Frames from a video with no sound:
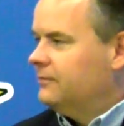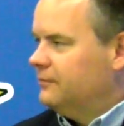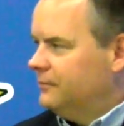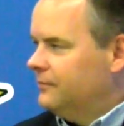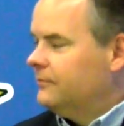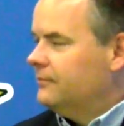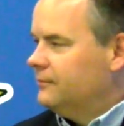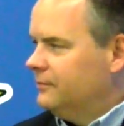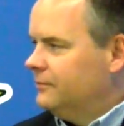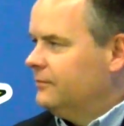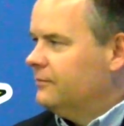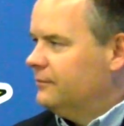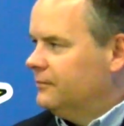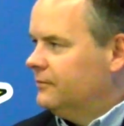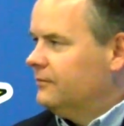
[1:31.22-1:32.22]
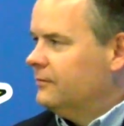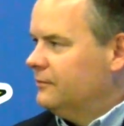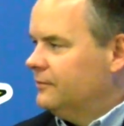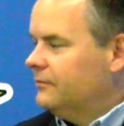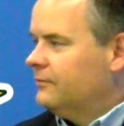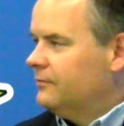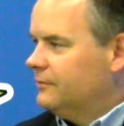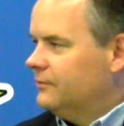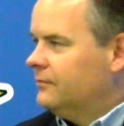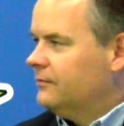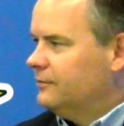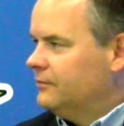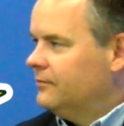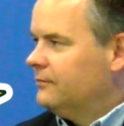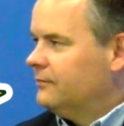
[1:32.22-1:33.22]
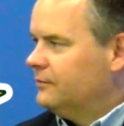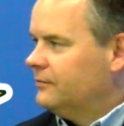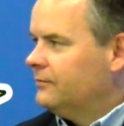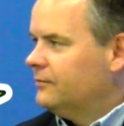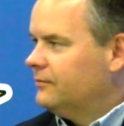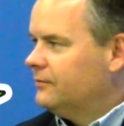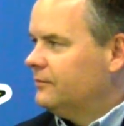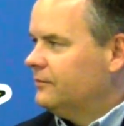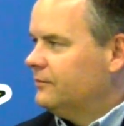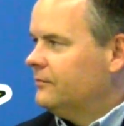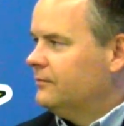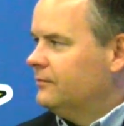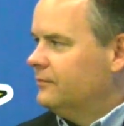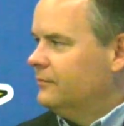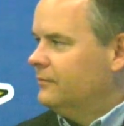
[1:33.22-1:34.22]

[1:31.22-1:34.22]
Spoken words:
The person shown says nothing.